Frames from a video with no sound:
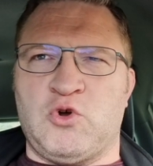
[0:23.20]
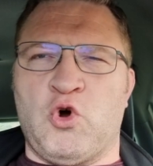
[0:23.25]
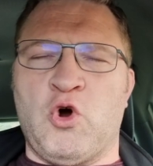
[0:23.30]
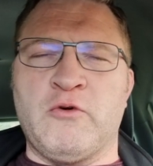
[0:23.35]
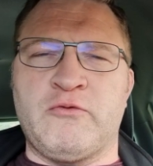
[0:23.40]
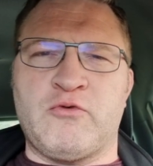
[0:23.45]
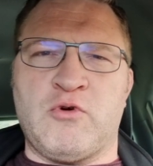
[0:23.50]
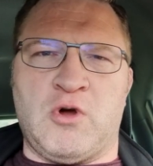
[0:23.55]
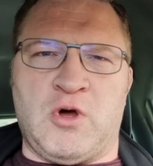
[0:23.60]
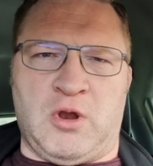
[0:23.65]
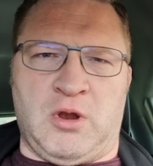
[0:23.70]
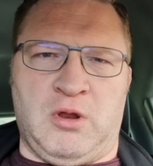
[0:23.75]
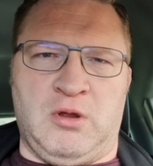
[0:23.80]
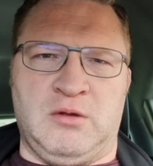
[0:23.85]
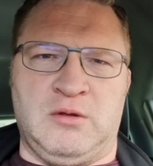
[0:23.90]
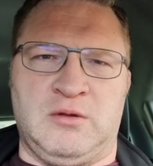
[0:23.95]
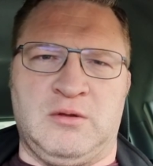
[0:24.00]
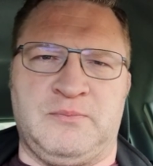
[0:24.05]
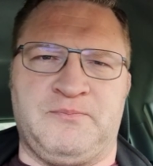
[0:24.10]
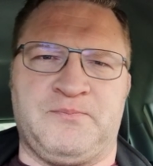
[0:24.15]
Overall,
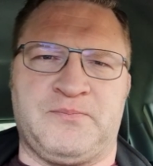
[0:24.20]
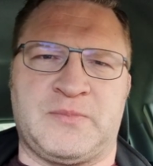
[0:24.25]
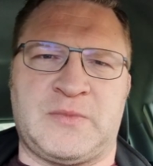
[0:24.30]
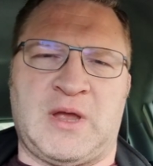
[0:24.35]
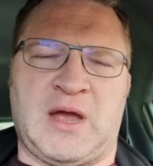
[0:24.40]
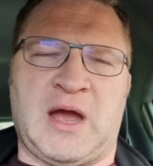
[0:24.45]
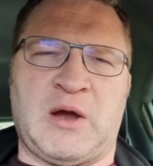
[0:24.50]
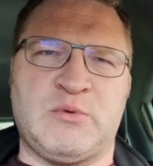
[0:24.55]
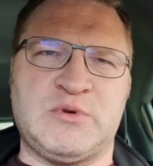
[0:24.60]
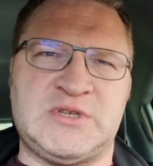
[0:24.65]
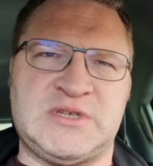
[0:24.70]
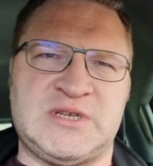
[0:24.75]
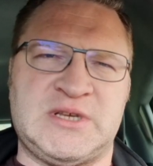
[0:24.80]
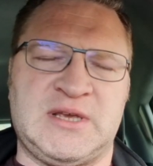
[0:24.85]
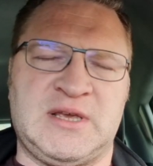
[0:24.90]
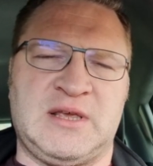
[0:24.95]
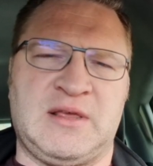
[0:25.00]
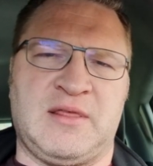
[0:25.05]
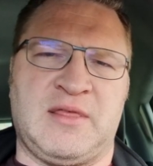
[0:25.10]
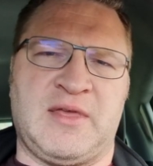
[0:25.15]
I would
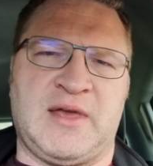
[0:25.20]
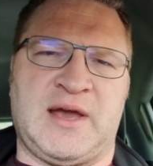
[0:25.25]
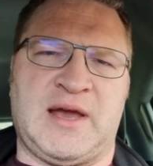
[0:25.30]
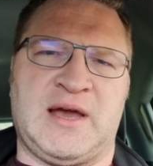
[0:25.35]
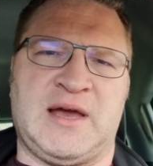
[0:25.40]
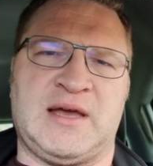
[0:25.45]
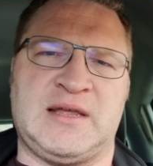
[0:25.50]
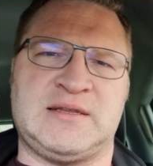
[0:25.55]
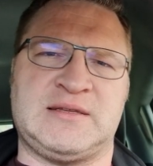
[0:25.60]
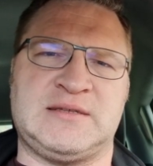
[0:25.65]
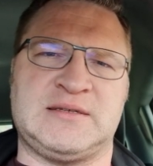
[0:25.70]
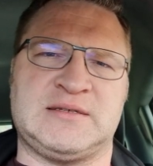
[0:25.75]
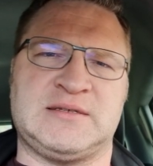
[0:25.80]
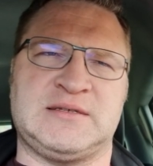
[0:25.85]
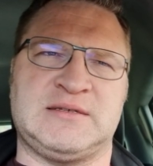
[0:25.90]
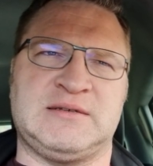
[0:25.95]
say that